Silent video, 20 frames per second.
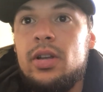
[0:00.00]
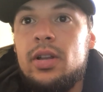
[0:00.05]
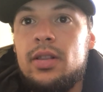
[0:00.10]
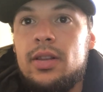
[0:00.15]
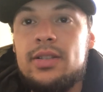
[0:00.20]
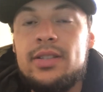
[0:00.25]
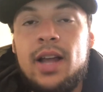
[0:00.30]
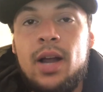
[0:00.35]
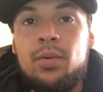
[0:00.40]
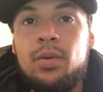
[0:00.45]

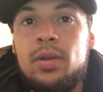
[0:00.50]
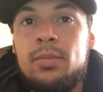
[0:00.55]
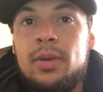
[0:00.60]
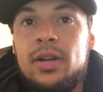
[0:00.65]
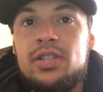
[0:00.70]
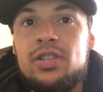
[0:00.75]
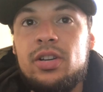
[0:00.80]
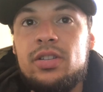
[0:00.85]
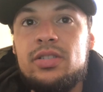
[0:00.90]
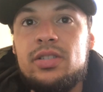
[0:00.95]
There's not really
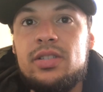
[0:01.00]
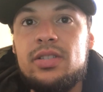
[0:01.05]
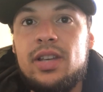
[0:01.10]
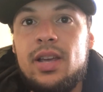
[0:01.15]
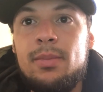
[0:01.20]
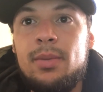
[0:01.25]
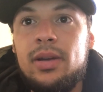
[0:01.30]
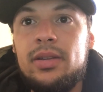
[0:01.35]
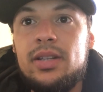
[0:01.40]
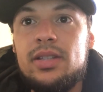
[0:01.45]
much else to say
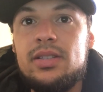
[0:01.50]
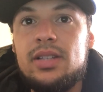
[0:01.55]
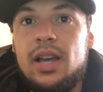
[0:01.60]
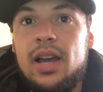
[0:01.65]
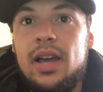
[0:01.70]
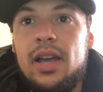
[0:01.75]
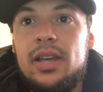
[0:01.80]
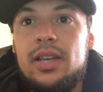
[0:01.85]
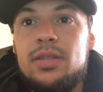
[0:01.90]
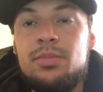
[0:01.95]
about this
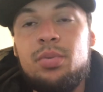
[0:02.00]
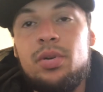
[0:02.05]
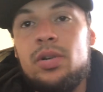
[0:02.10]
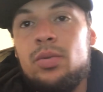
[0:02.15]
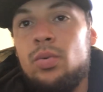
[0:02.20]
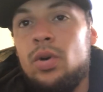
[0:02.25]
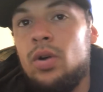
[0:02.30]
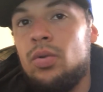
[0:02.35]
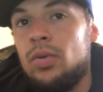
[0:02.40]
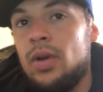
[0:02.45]
guy. He's pretty
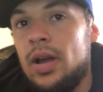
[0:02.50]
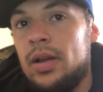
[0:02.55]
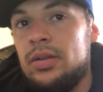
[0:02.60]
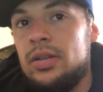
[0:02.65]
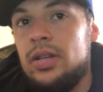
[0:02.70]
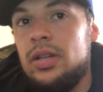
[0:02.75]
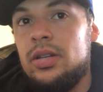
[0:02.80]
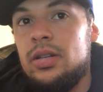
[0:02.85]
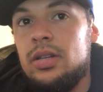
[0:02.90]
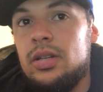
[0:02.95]

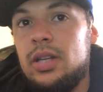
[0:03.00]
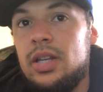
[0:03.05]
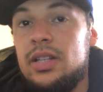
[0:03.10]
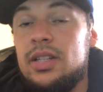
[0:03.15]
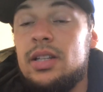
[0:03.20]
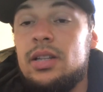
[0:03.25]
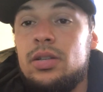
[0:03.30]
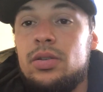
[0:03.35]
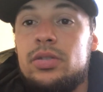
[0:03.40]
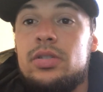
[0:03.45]
well-rounded. He
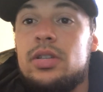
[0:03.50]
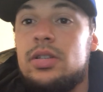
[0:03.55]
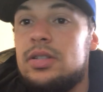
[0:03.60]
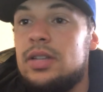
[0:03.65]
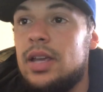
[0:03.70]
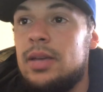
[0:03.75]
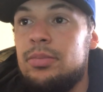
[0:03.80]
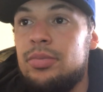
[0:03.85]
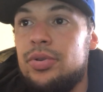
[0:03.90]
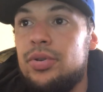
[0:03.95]
did lose his
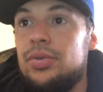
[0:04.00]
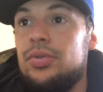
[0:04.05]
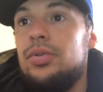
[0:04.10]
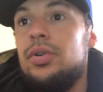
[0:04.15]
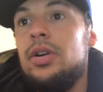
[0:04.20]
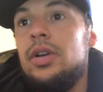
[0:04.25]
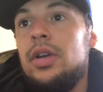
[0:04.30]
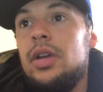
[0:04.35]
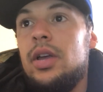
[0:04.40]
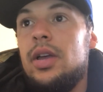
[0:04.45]
debut.
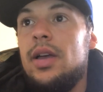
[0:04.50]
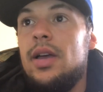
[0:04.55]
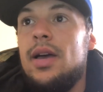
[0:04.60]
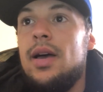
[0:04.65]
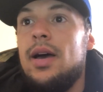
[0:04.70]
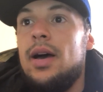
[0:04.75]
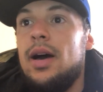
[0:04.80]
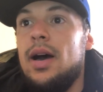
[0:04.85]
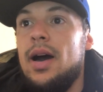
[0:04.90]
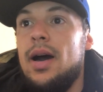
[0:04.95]

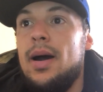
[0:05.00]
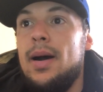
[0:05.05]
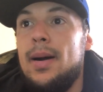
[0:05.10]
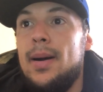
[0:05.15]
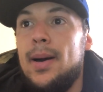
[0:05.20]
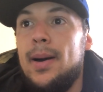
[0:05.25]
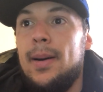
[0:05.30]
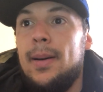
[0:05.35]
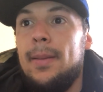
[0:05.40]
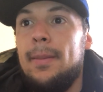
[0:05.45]

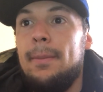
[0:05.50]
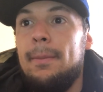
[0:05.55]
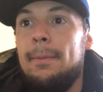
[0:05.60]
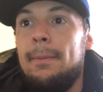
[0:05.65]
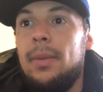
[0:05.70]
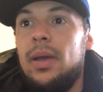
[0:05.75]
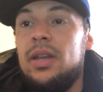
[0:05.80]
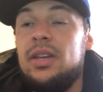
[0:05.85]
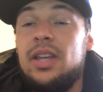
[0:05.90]
And